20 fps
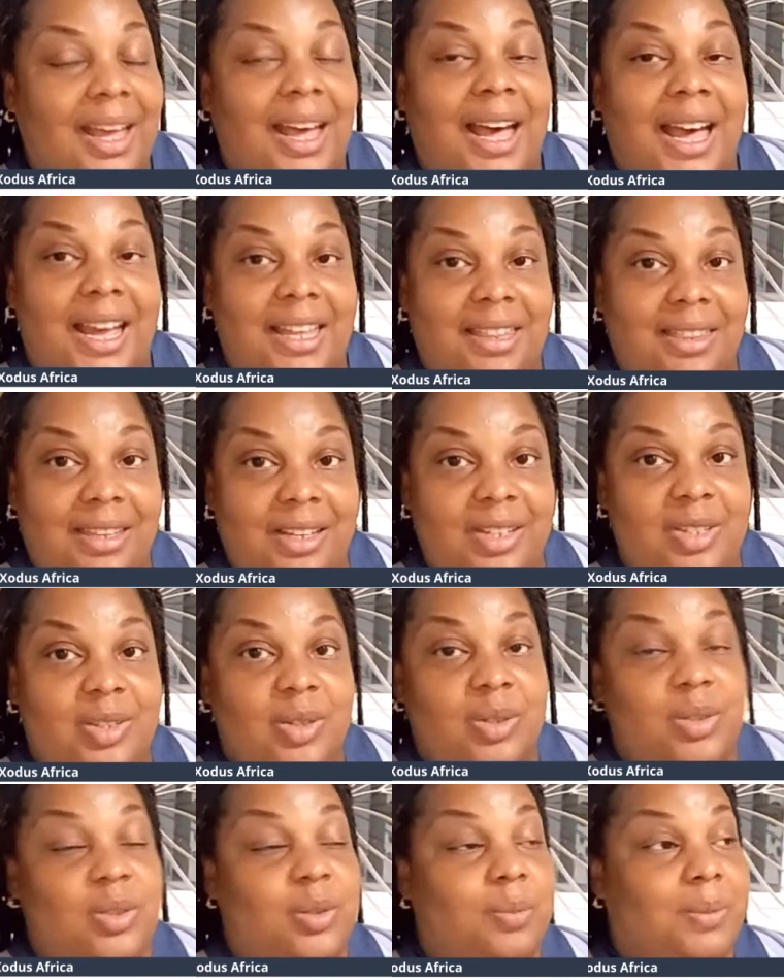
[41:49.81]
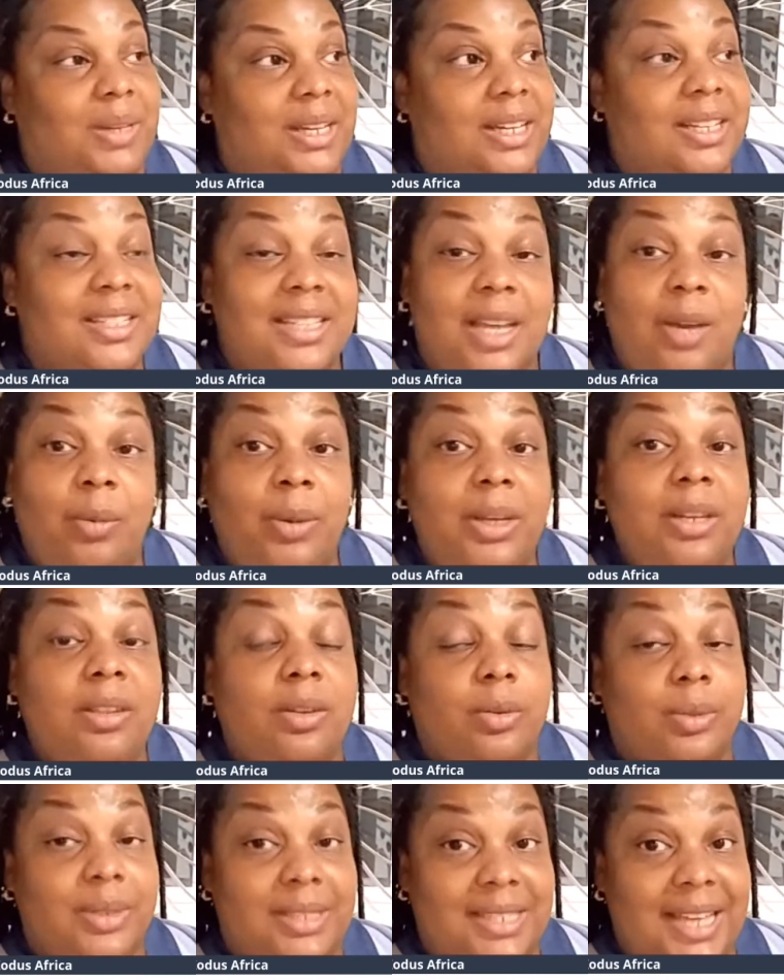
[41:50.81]
I think so too, because I went
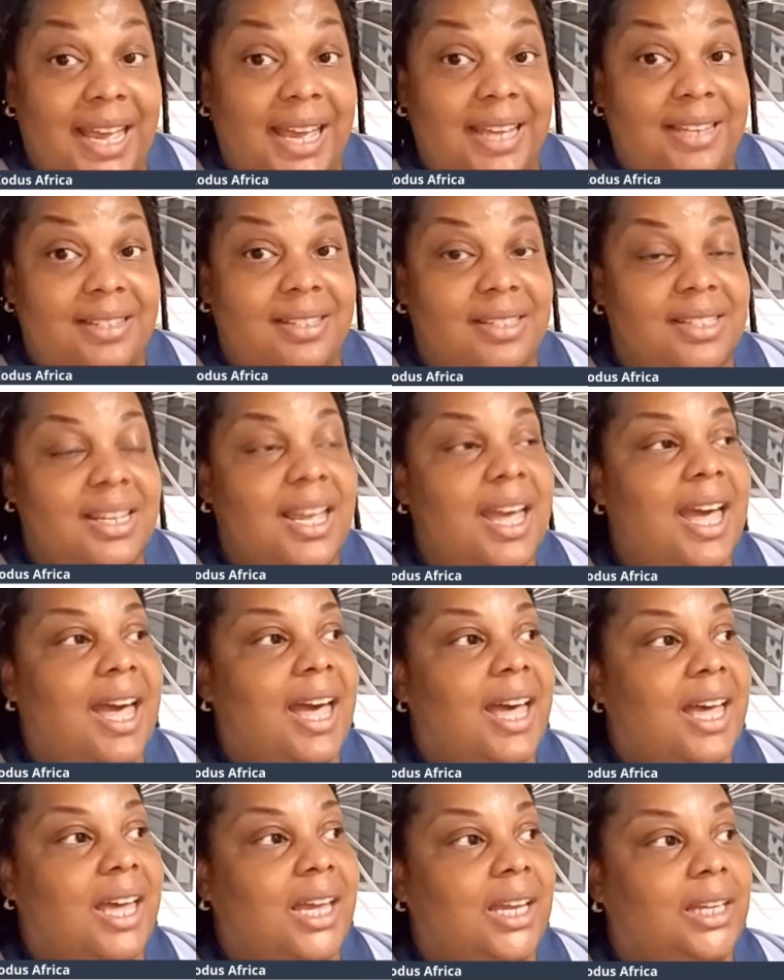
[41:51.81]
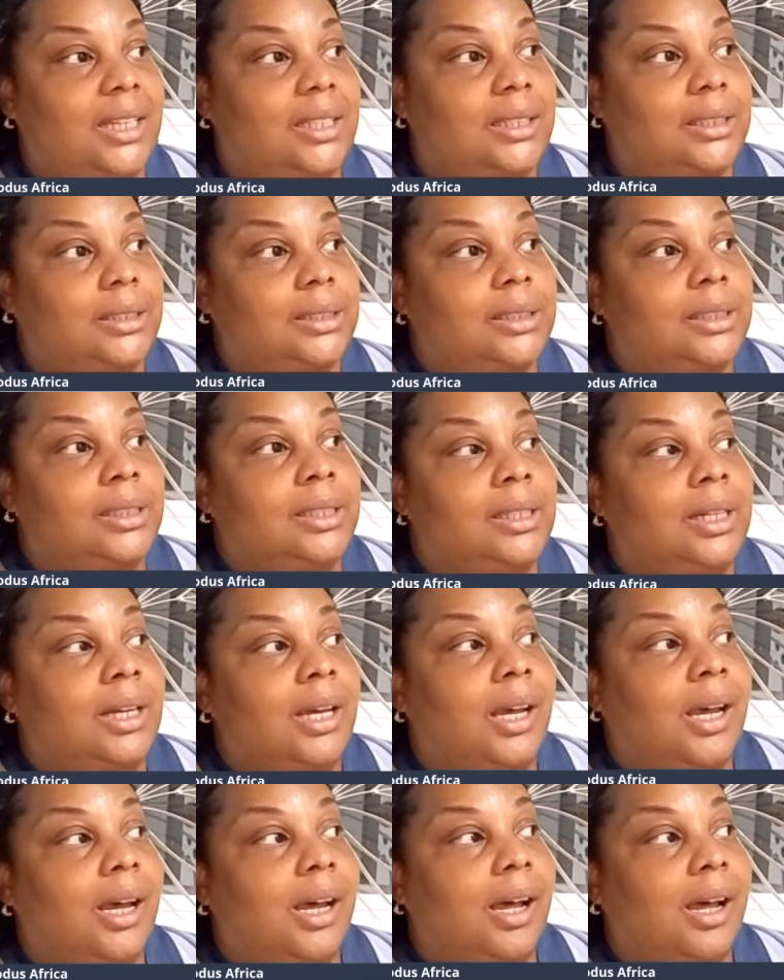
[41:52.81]
through a test, and
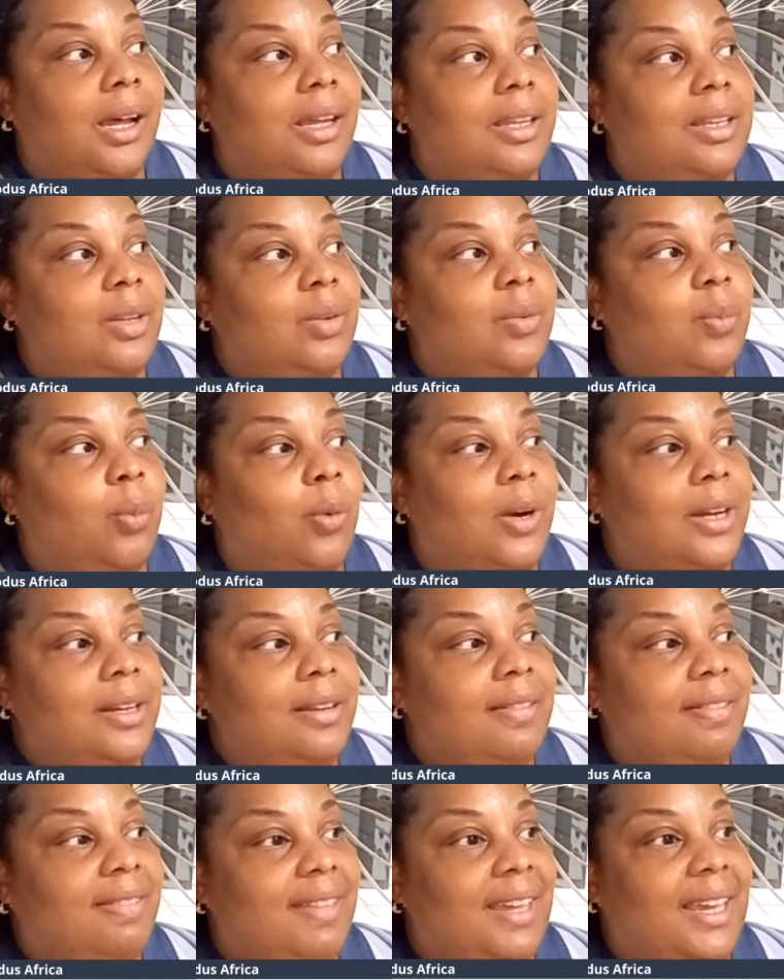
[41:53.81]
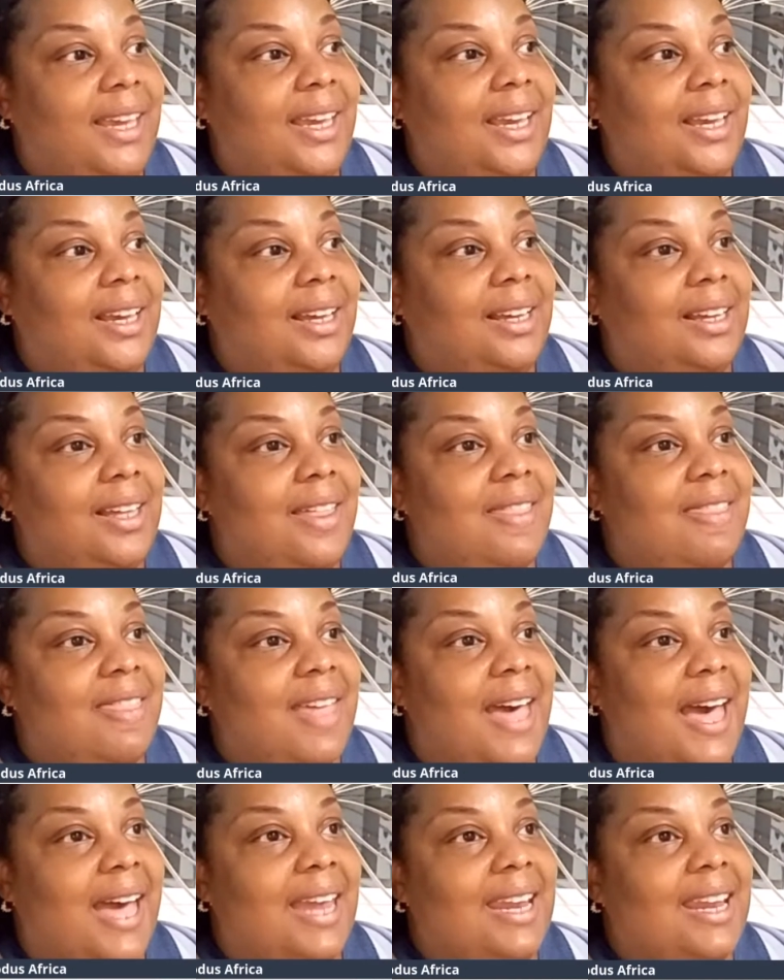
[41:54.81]
the one thing
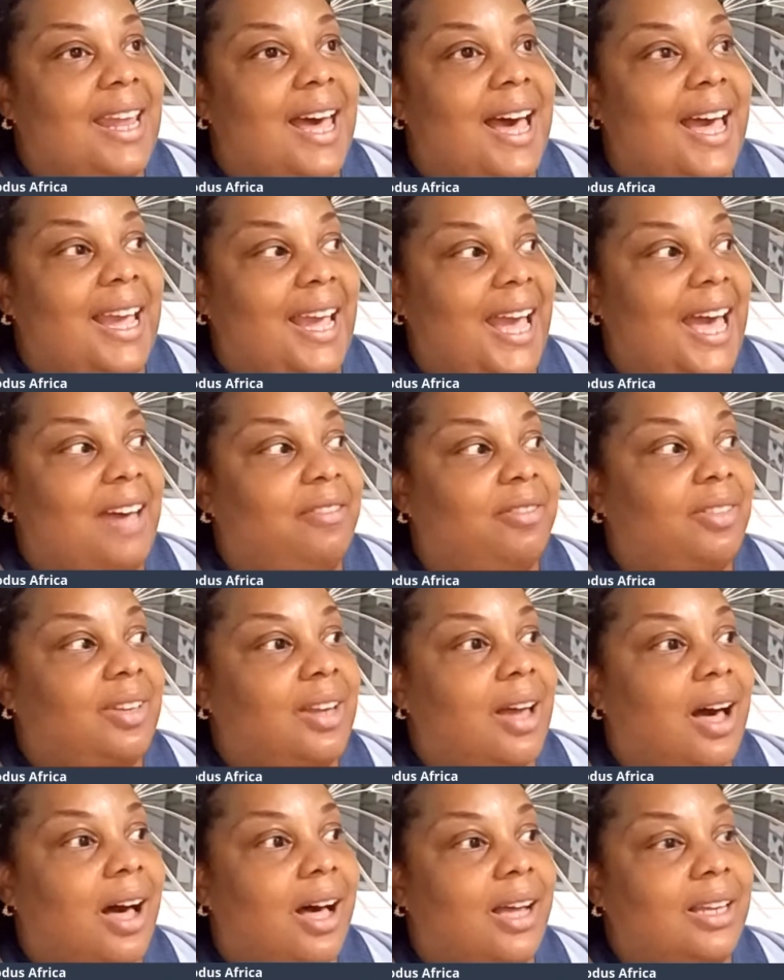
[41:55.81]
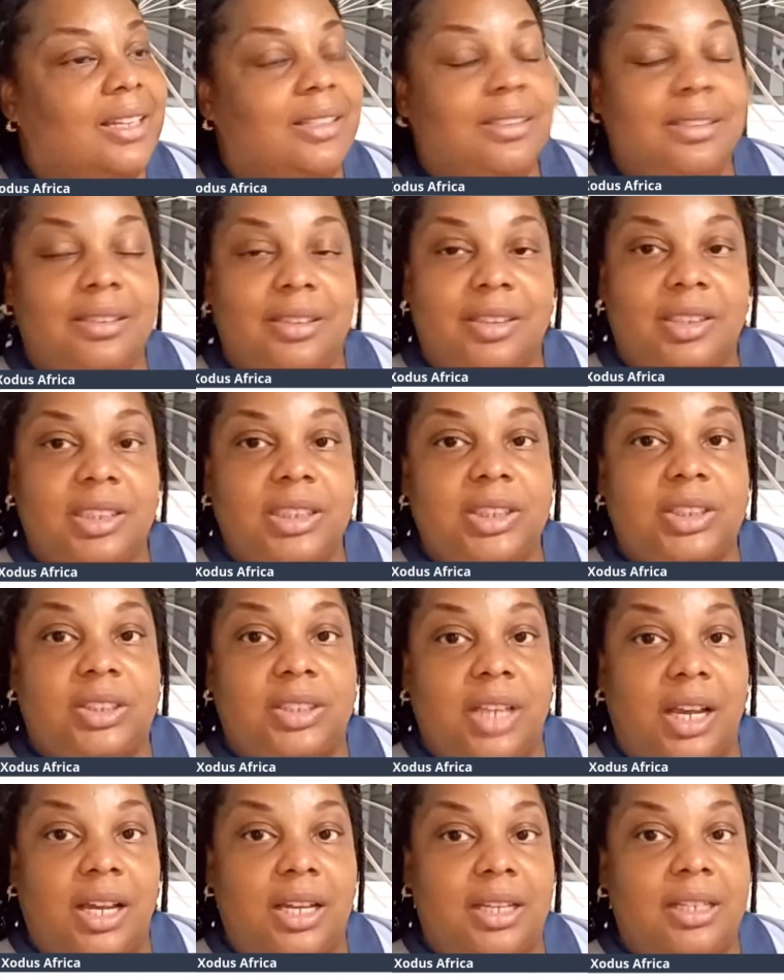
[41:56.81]
that I have not
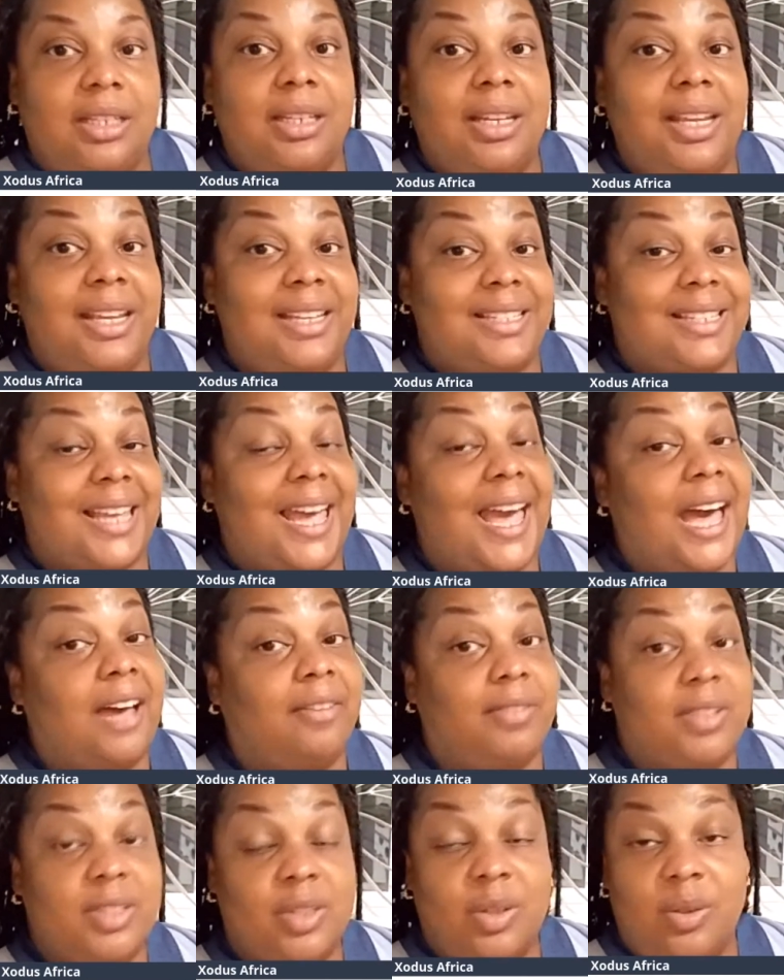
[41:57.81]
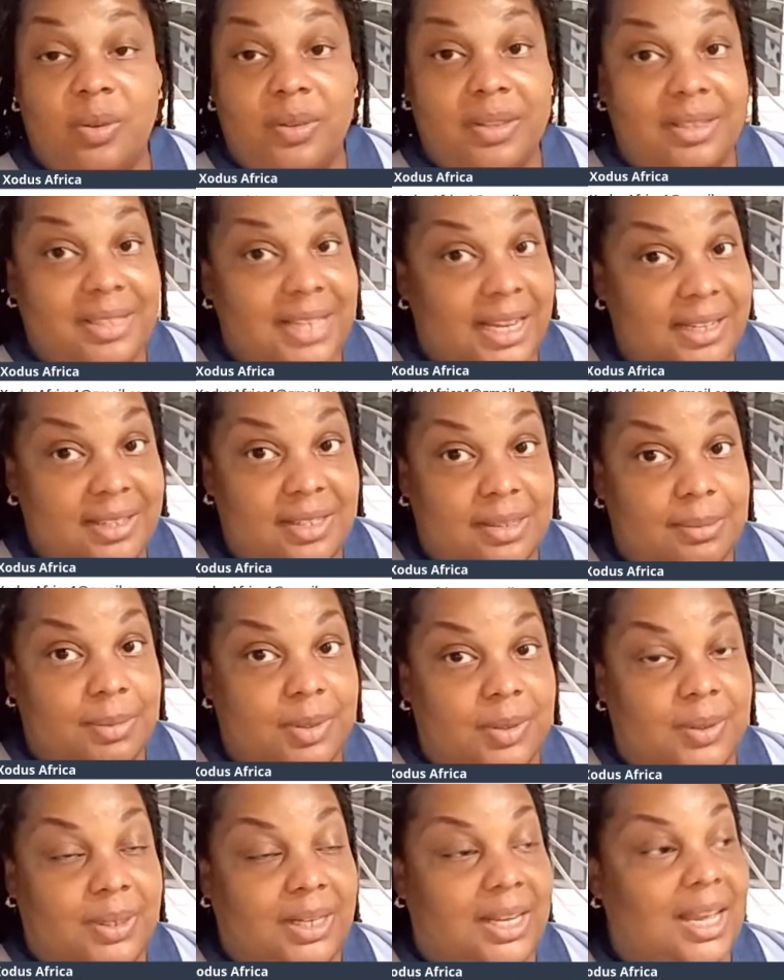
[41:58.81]
done is I haven't told the
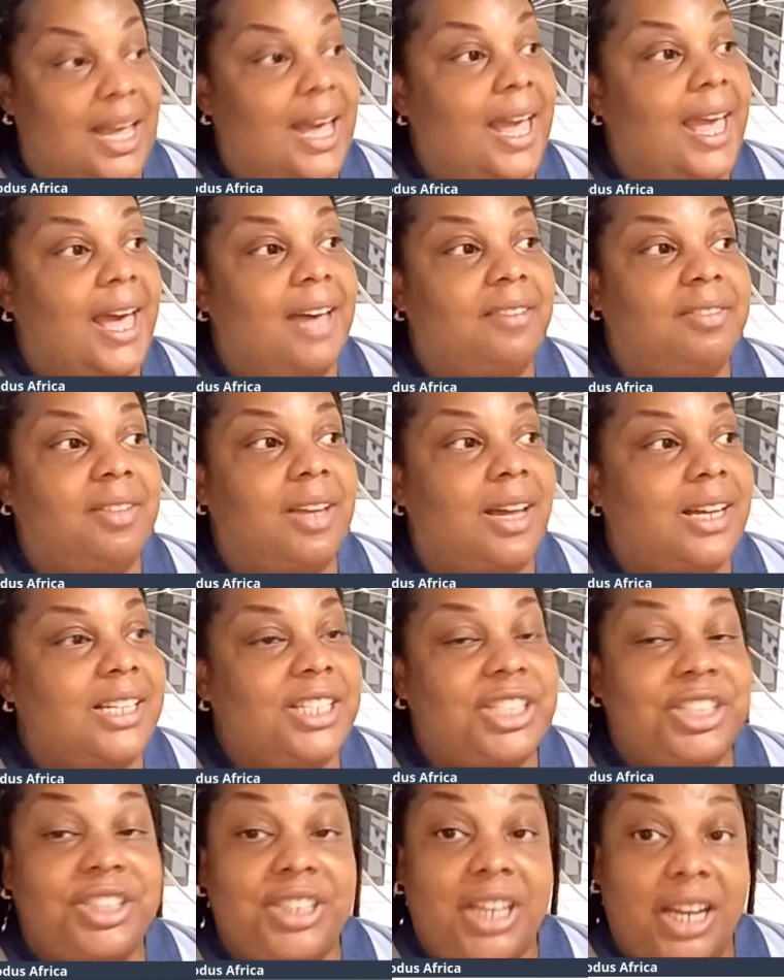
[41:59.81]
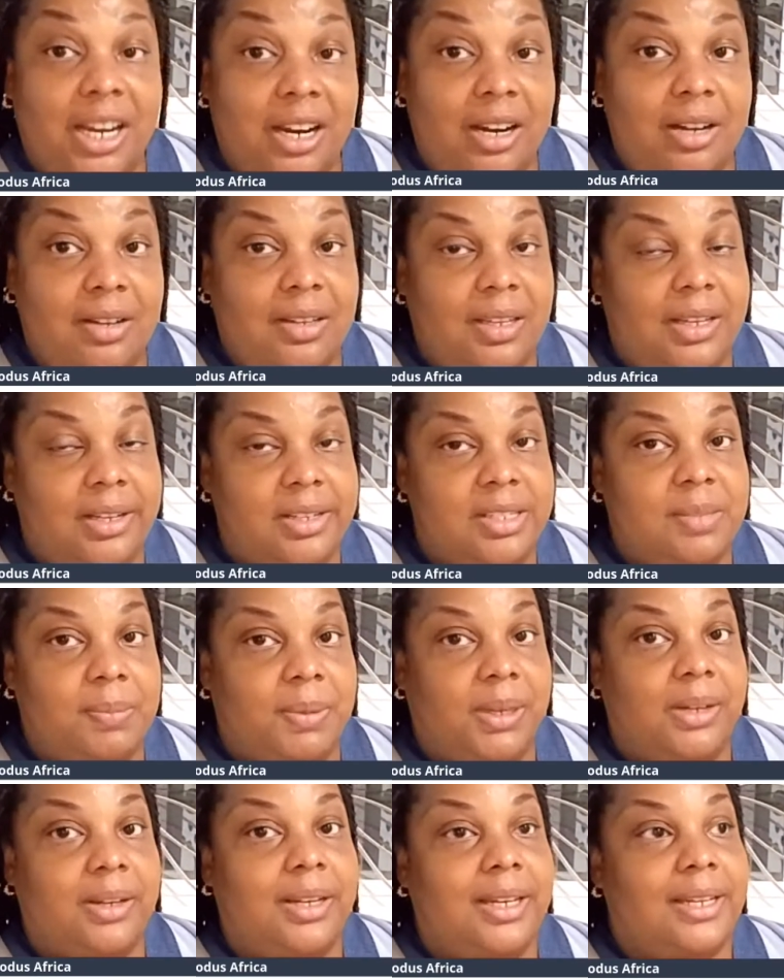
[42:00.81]
testimony. I have not shared the
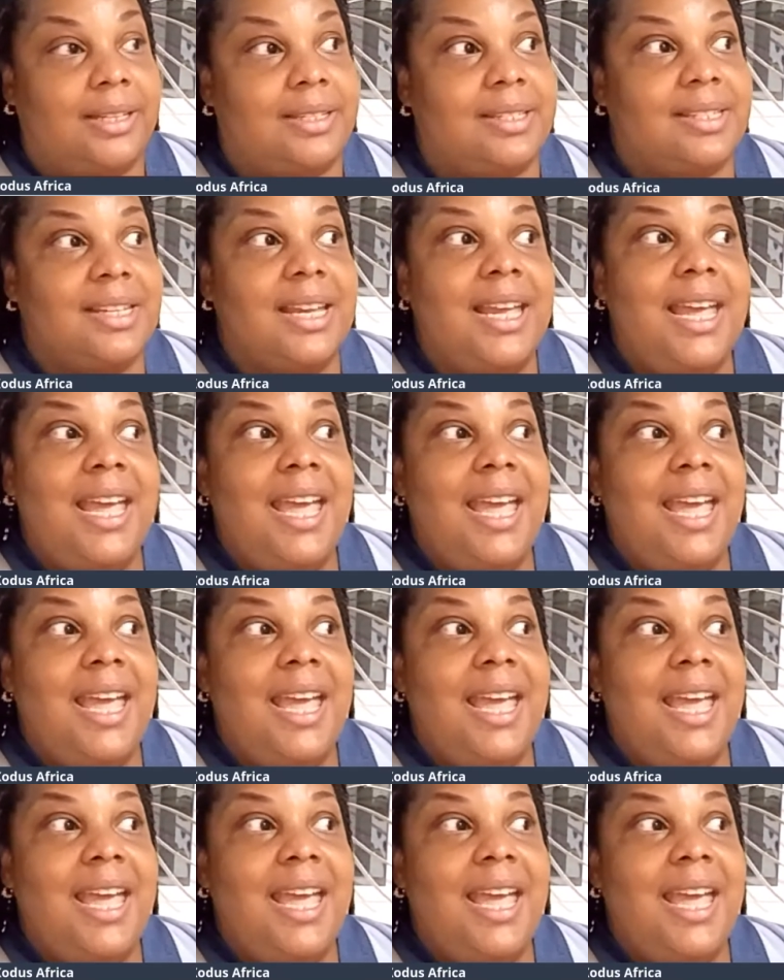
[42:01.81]
experience.